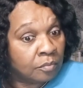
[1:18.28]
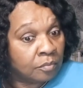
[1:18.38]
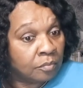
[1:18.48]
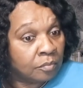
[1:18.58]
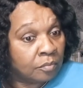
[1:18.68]

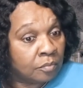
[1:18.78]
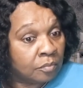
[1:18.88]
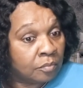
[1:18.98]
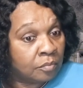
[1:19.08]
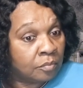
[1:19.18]

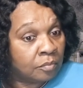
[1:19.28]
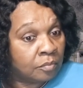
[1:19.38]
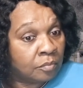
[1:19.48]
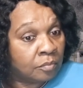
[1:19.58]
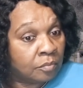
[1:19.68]

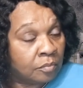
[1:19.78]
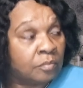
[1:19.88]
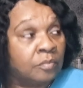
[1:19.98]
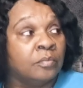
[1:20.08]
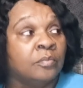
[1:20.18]

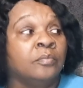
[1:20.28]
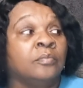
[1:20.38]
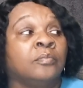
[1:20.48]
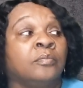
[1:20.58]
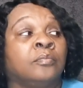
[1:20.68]

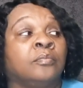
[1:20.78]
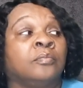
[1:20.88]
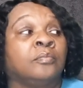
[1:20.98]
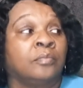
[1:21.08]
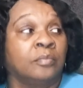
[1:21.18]

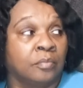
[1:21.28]
(not speaking)